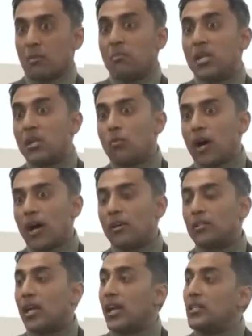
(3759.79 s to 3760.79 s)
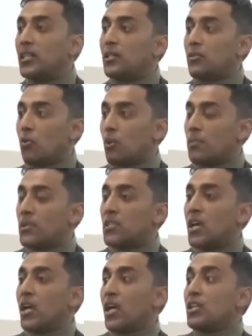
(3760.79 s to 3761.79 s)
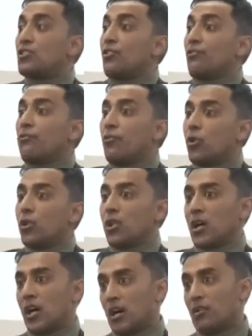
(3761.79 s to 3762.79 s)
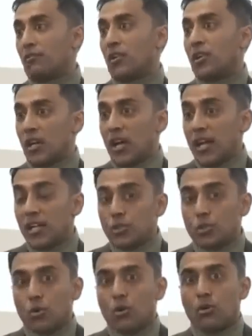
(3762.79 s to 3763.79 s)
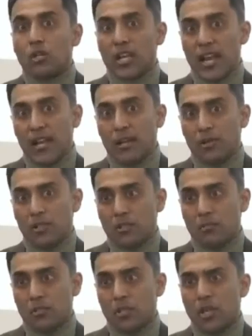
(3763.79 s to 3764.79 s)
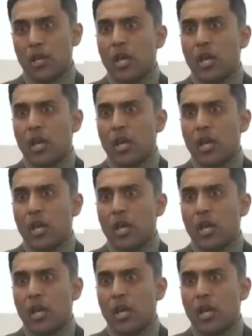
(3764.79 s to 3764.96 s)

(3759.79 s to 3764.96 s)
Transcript: Meanwhile, the Hadith corpus is full of historical anachronisms.